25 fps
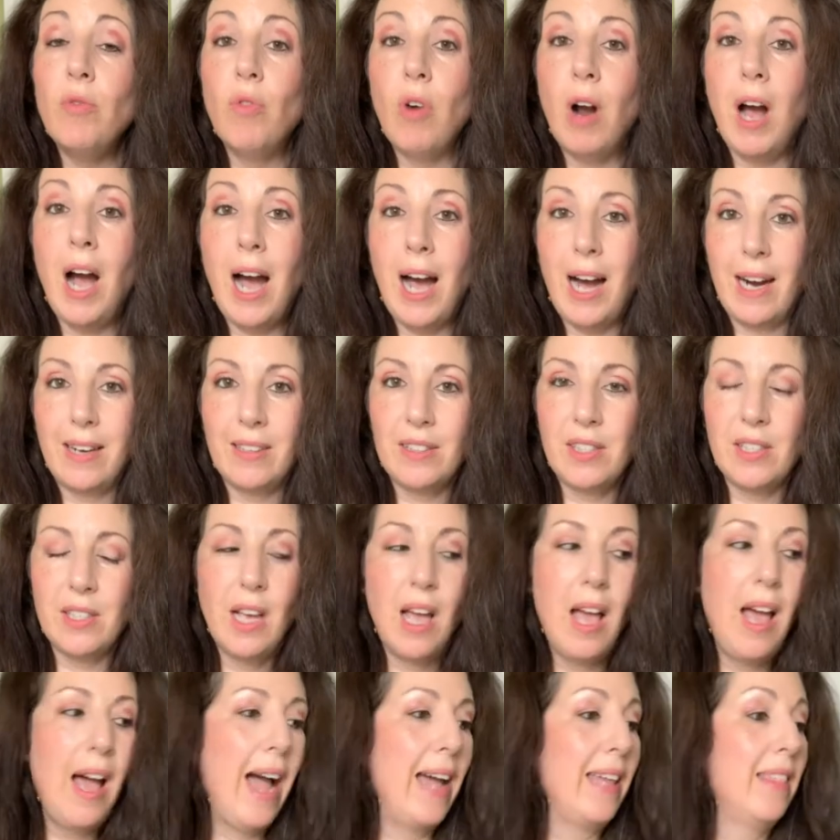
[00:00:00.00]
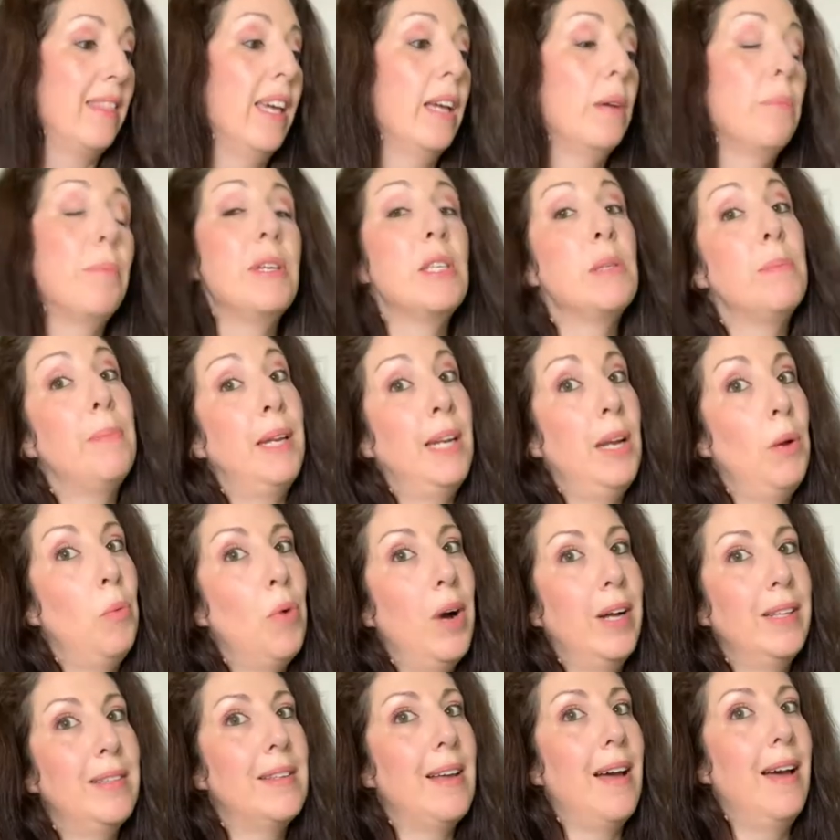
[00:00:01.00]
rocks. I think Miss Minnie
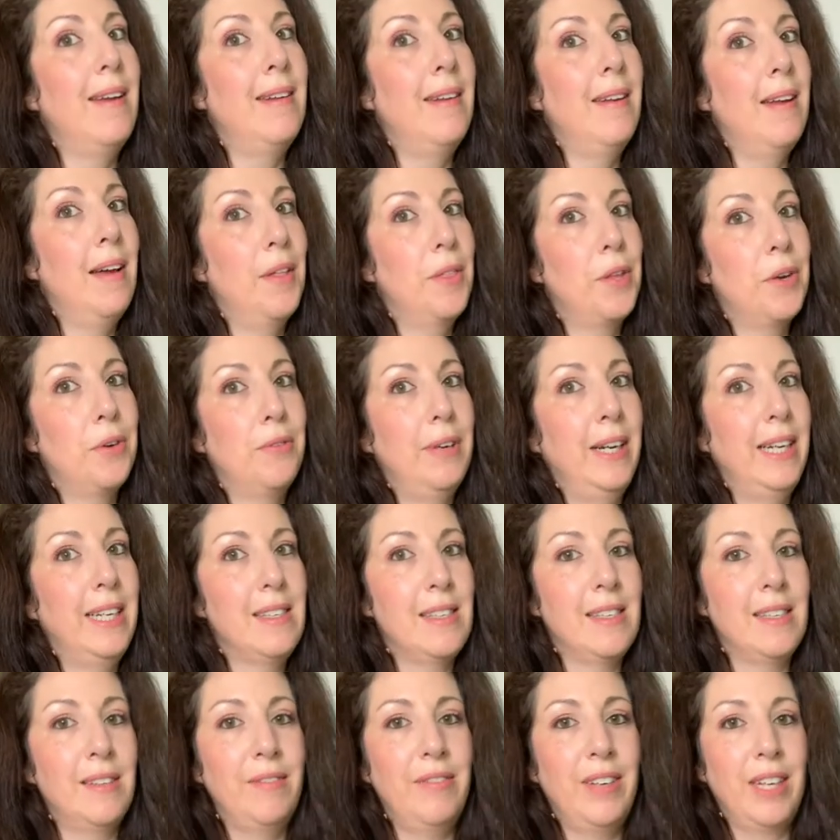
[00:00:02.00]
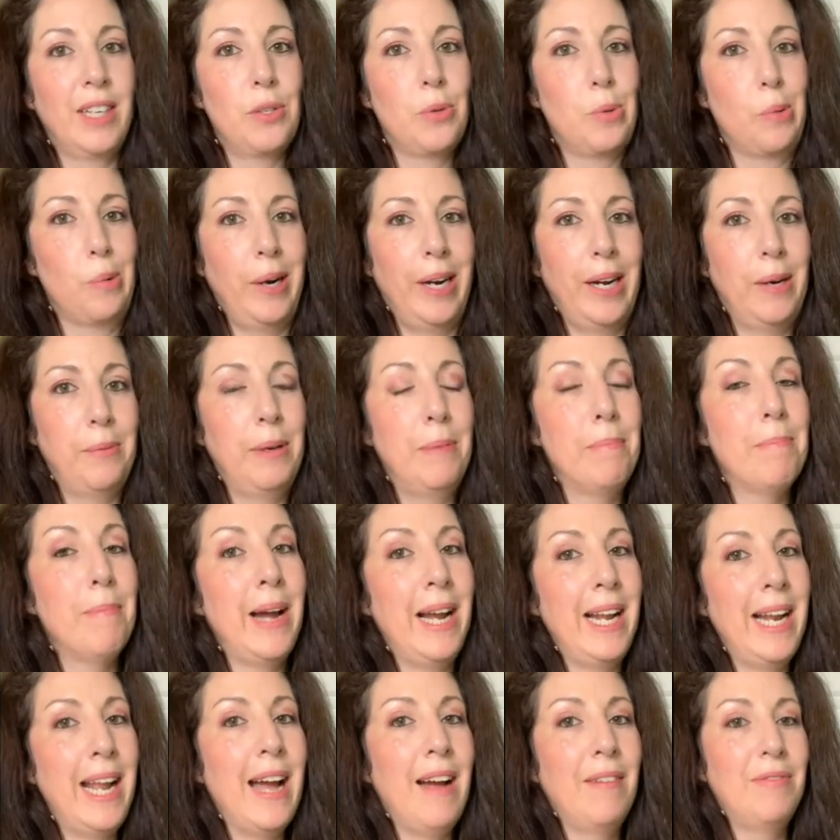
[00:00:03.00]
wants another raisin, Victoria. We
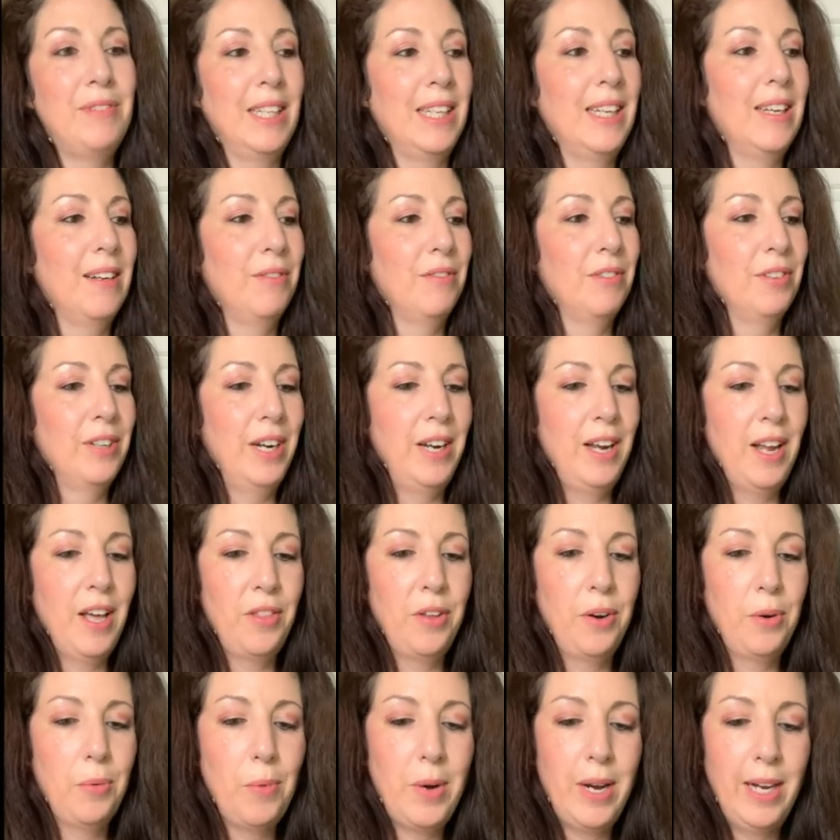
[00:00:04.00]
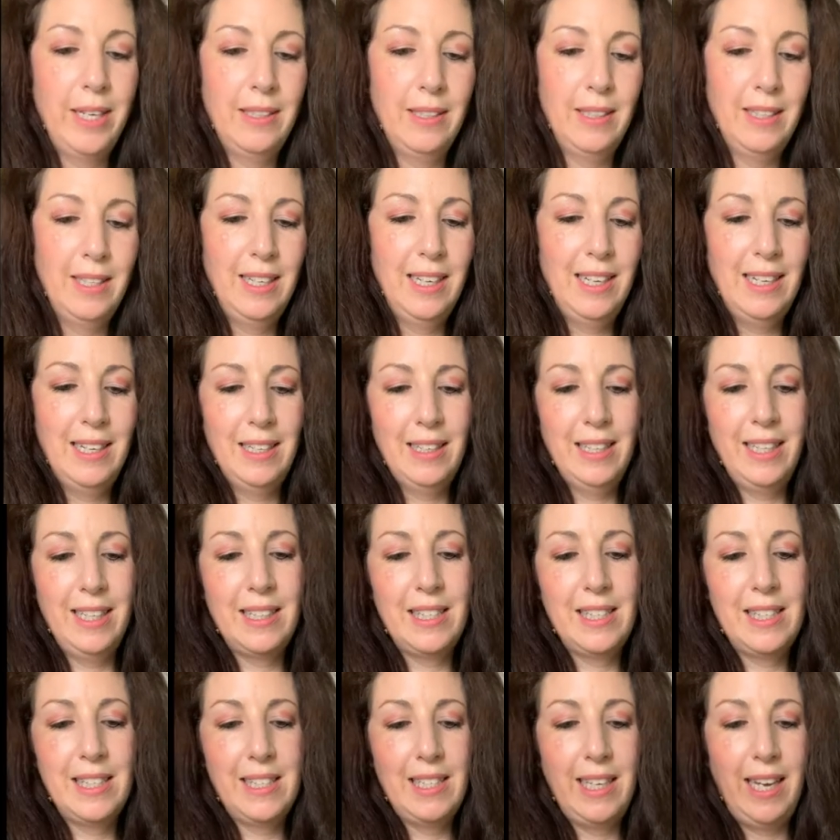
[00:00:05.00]
might have to give her another one.
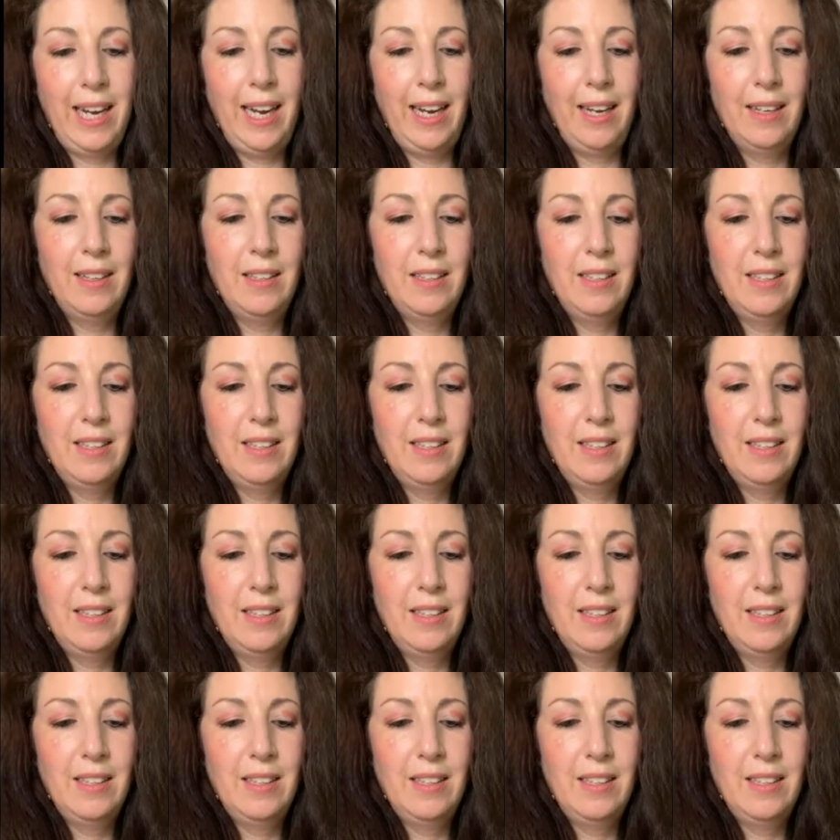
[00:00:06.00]
Let's see.